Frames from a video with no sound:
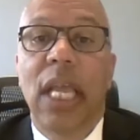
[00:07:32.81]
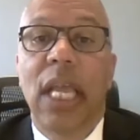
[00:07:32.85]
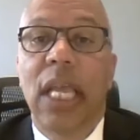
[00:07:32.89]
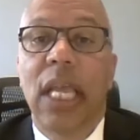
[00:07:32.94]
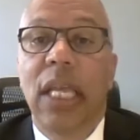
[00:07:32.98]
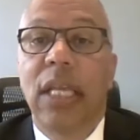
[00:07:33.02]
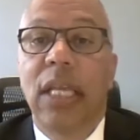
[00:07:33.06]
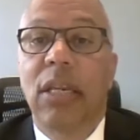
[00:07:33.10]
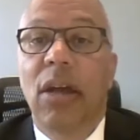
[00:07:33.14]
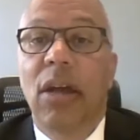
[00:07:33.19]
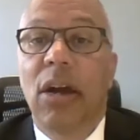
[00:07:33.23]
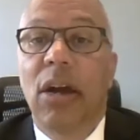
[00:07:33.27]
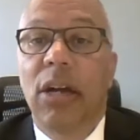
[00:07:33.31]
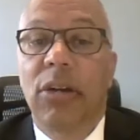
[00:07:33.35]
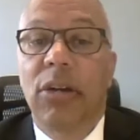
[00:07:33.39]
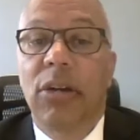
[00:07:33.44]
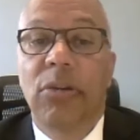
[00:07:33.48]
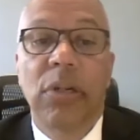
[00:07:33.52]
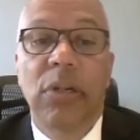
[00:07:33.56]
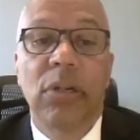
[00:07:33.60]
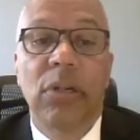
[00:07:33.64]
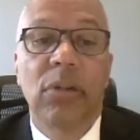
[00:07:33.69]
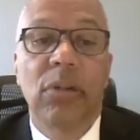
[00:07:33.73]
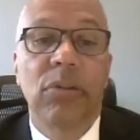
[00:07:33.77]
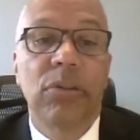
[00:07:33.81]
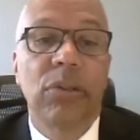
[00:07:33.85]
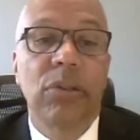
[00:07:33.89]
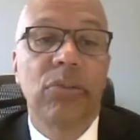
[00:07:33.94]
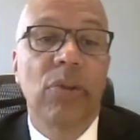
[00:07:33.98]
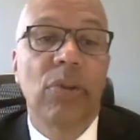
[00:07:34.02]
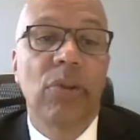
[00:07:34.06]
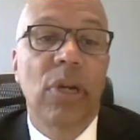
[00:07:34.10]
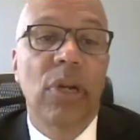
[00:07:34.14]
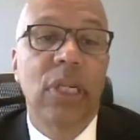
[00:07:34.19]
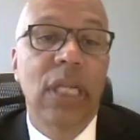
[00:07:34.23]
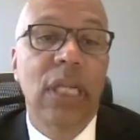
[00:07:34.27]
and are critical
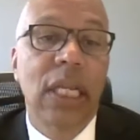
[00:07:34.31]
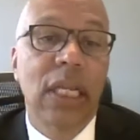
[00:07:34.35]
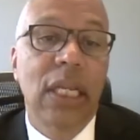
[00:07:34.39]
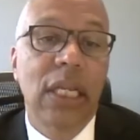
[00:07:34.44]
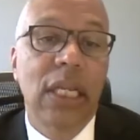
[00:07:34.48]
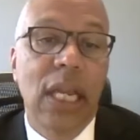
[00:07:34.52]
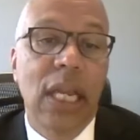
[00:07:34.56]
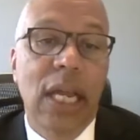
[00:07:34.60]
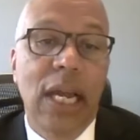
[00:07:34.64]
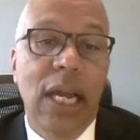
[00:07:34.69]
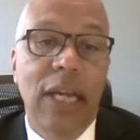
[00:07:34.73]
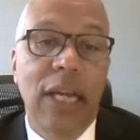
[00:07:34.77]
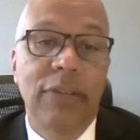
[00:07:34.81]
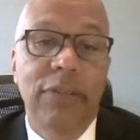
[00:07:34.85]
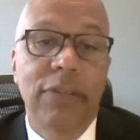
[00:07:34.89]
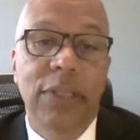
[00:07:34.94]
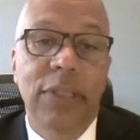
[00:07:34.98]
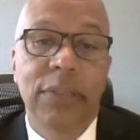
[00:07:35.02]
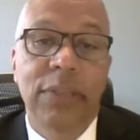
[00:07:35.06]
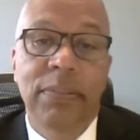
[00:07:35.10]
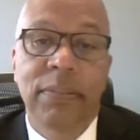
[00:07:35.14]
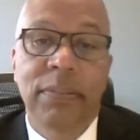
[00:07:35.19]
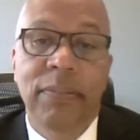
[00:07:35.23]
to our daily lives.